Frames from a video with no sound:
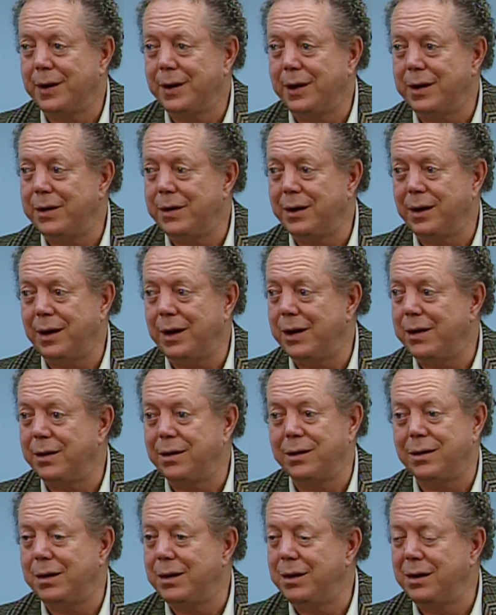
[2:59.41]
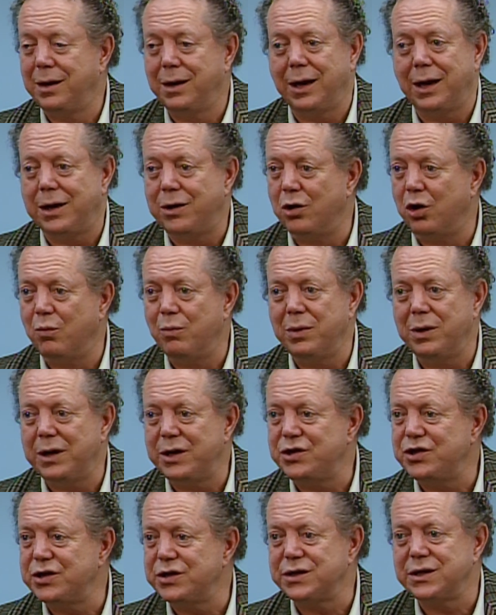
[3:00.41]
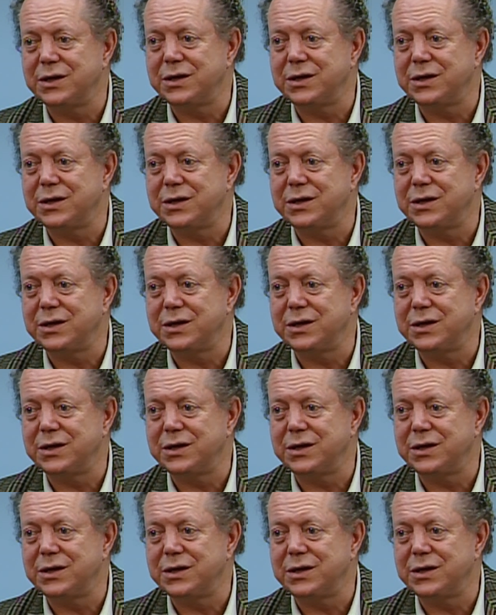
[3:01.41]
And, and, and no malicious